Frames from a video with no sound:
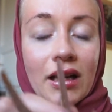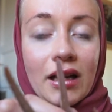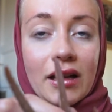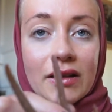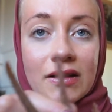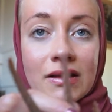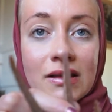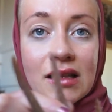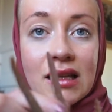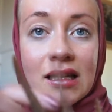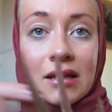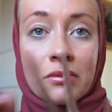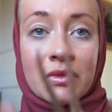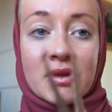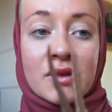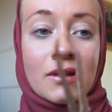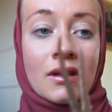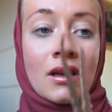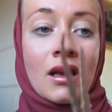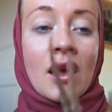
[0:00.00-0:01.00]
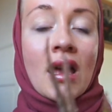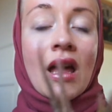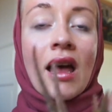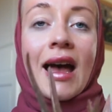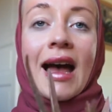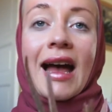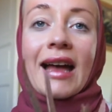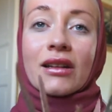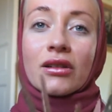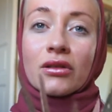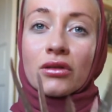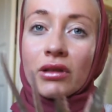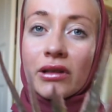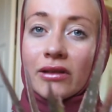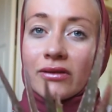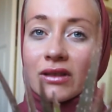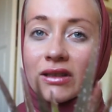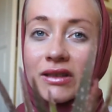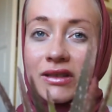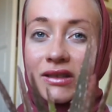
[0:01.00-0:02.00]
steams. I don't know
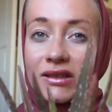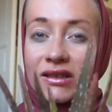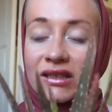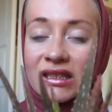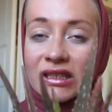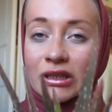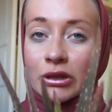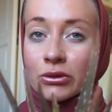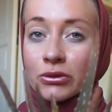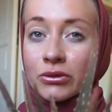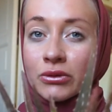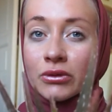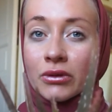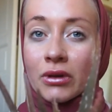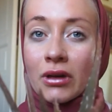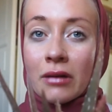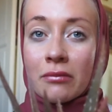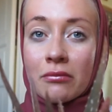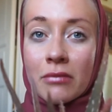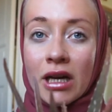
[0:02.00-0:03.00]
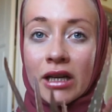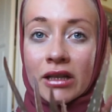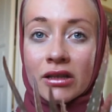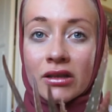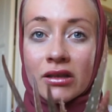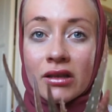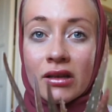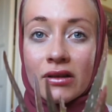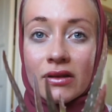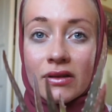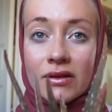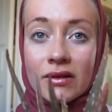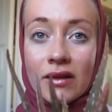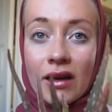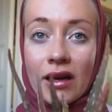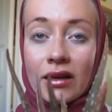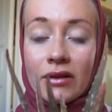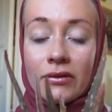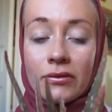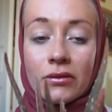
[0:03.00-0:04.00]
if it's too much
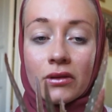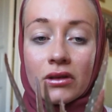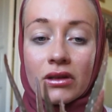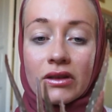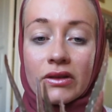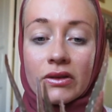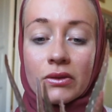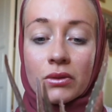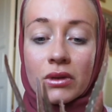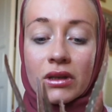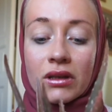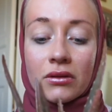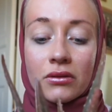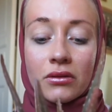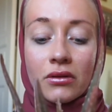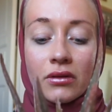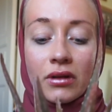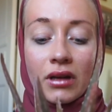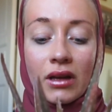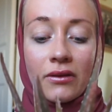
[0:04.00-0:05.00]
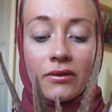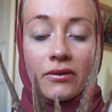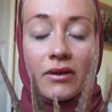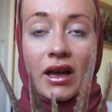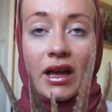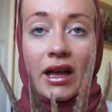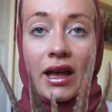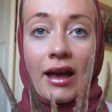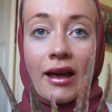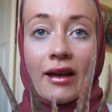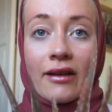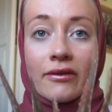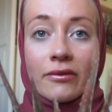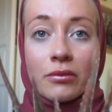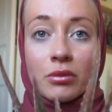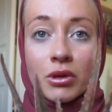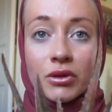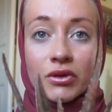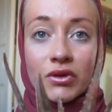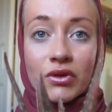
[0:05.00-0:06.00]
sun for this one or if I have
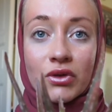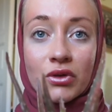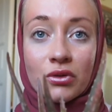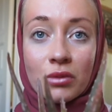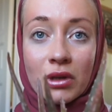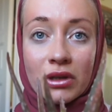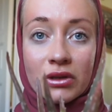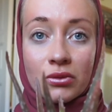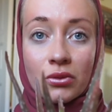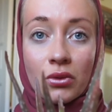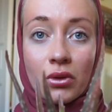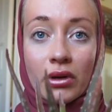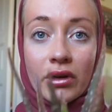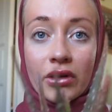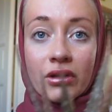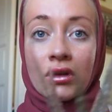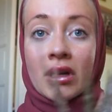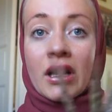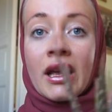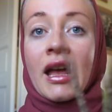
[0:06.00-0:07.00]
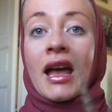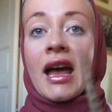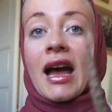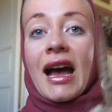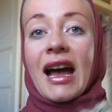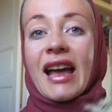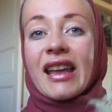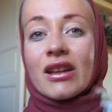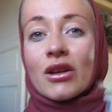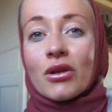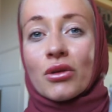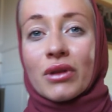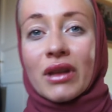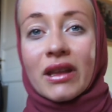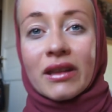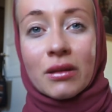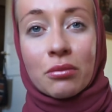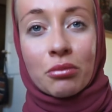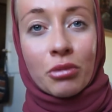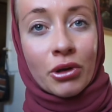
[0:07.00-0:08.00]
put too much water. I know
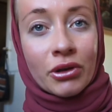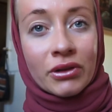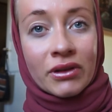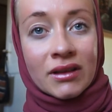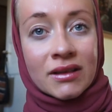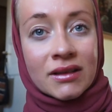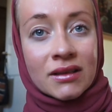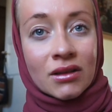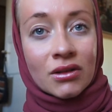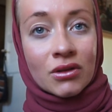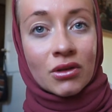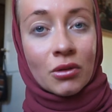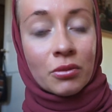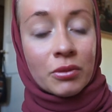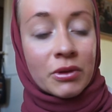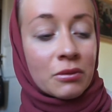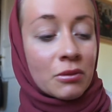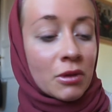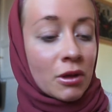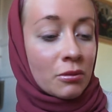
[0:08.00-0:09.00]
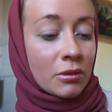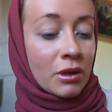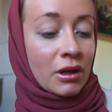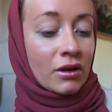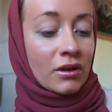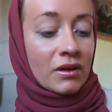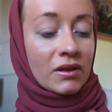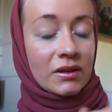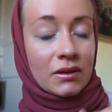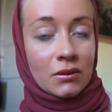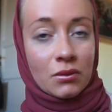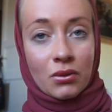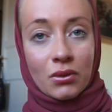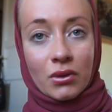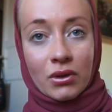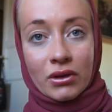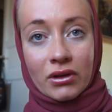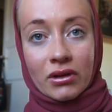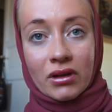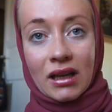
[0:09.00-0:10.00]
that the pot is not optimal because the
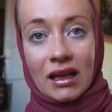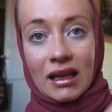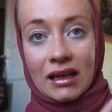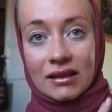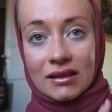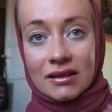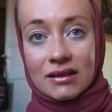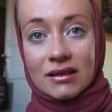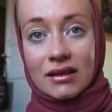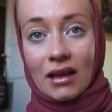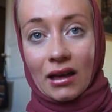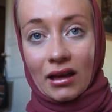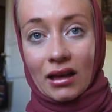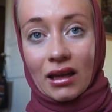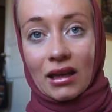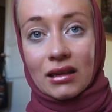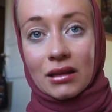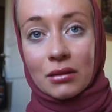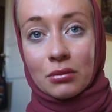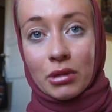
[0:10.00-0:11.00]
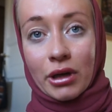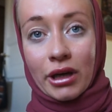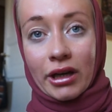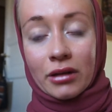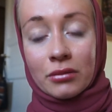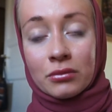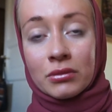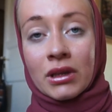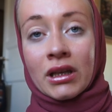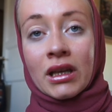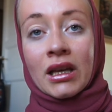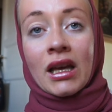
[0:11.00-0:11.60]
water gets stuck in the bottom